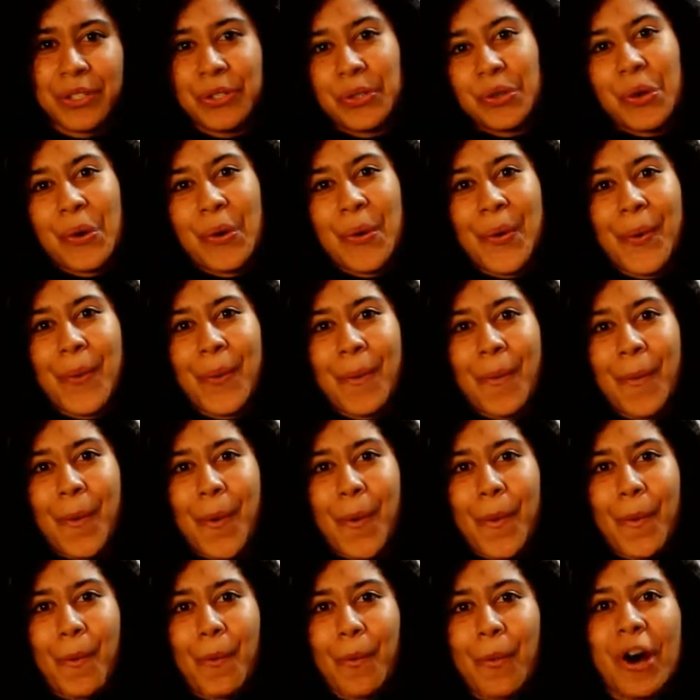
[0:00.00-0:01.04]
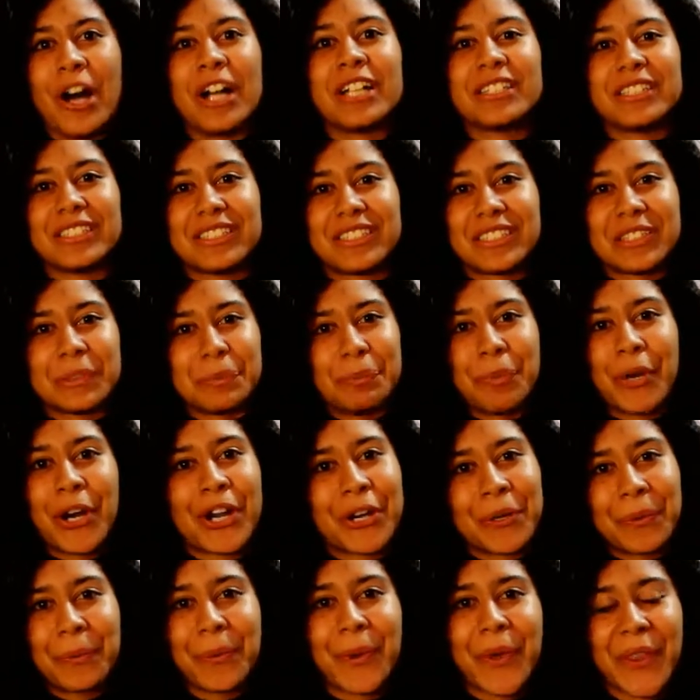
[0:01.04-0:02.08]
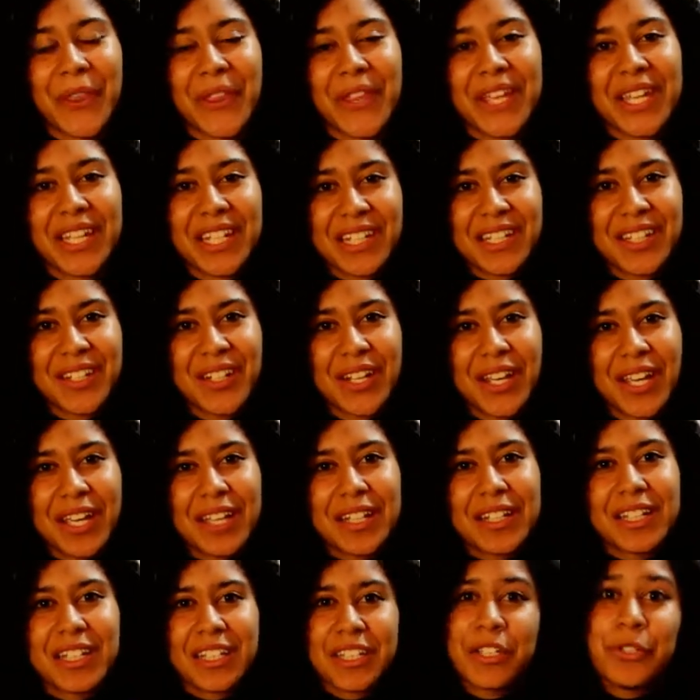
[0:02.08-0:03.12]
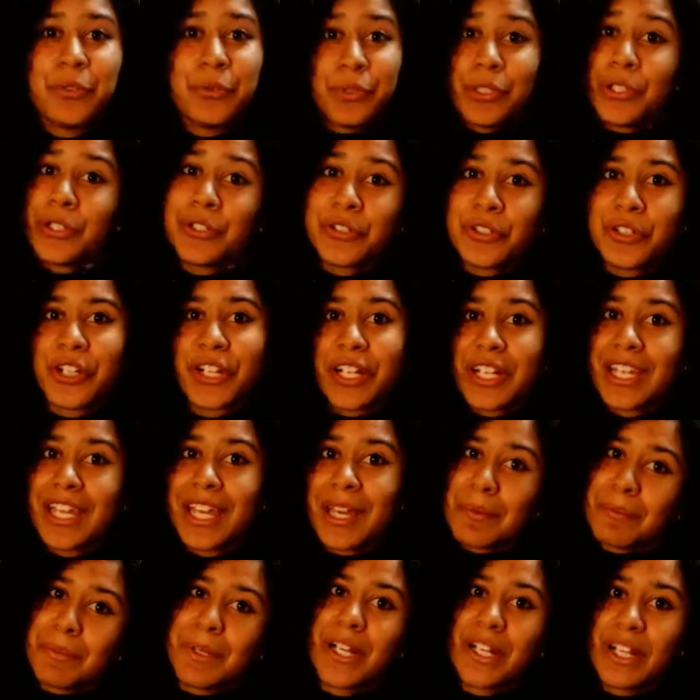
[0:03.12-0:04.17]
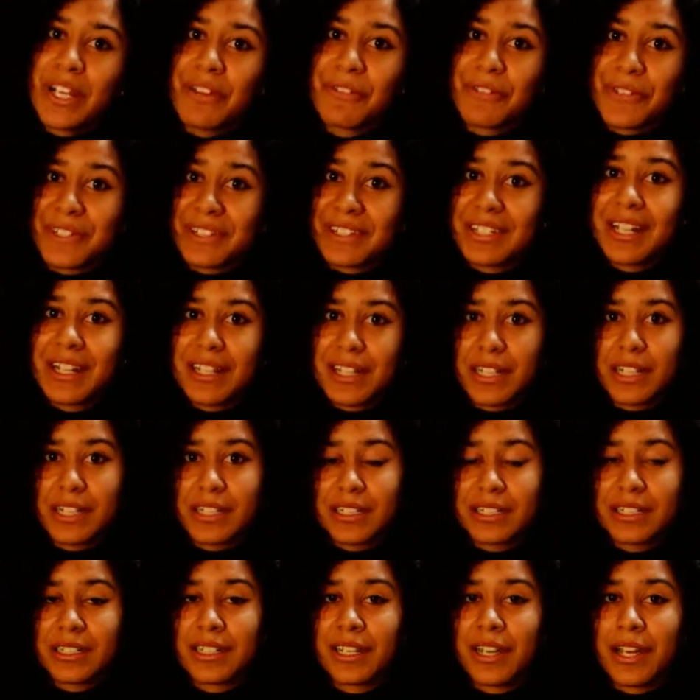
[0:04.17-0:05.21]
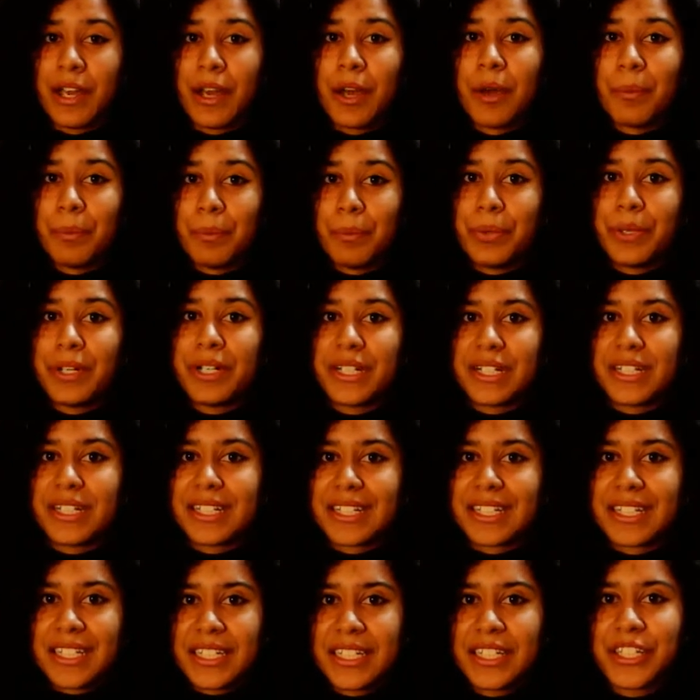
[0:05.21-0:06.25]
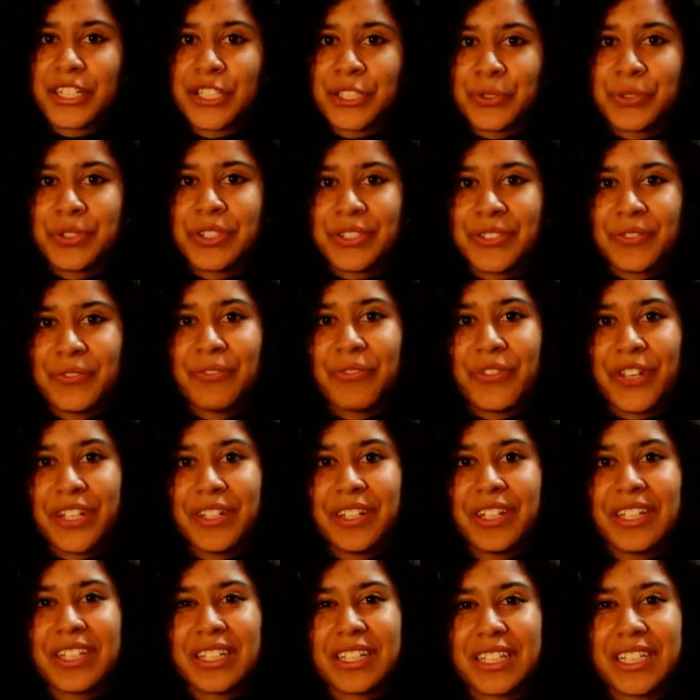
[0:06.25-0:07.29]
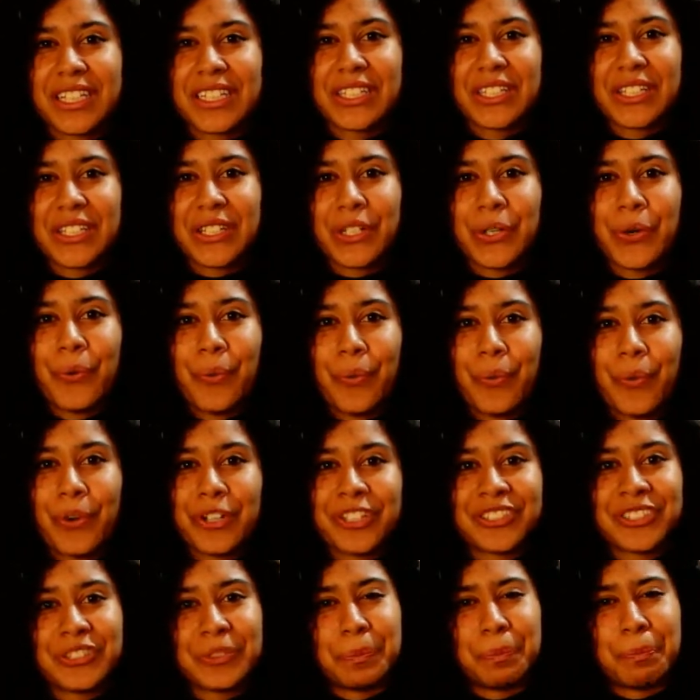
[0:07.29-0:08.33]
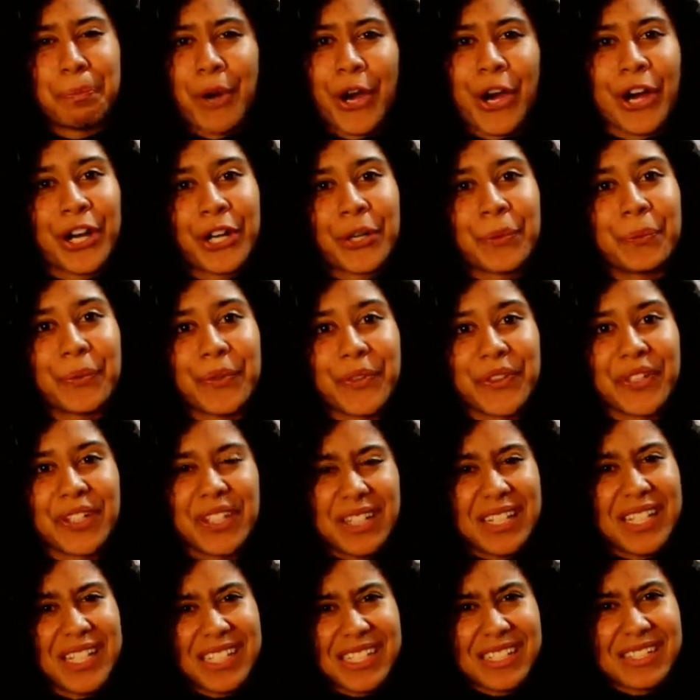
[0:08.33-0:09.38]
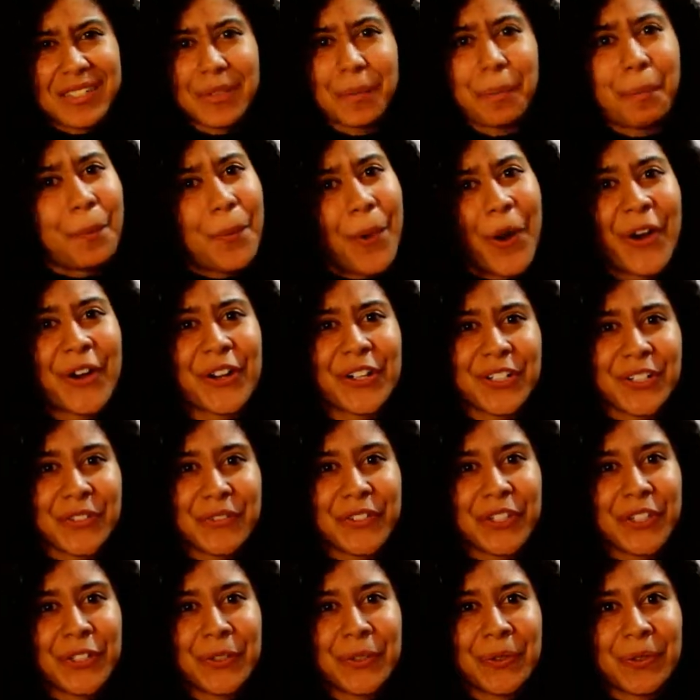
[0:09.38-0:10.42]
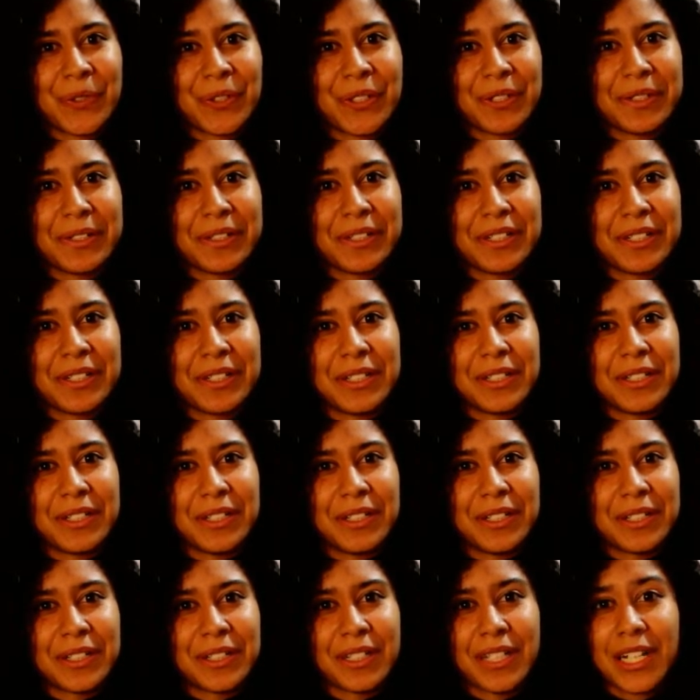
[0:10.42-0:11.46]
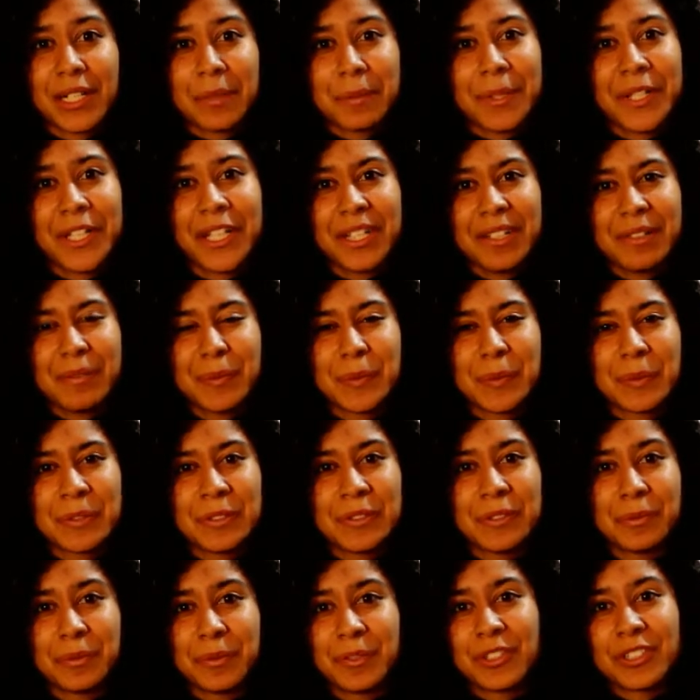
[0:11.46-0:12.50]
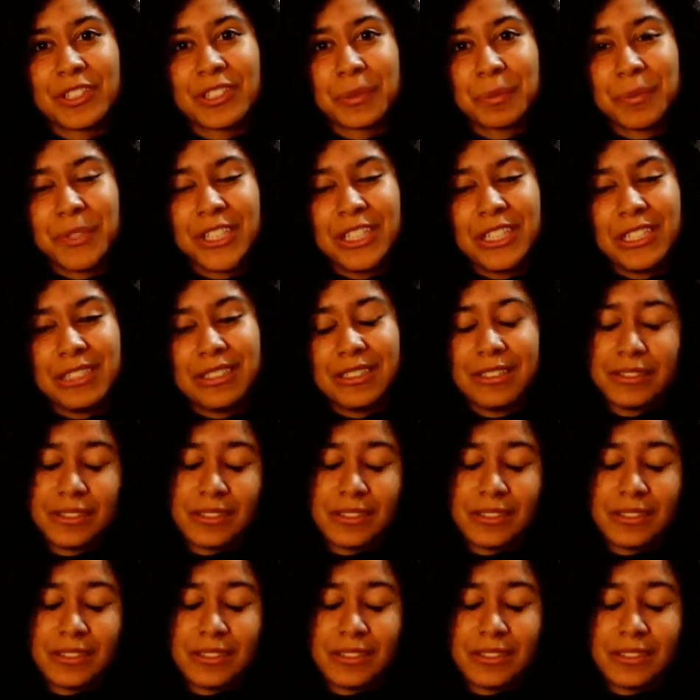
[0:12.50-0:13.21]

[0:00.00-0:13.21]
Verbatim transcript: you don't want to part with it? Like, you know you're gonna get money if you sell it, but like you just physically don't want to part with it like it's a part of you. Anybody? Just me?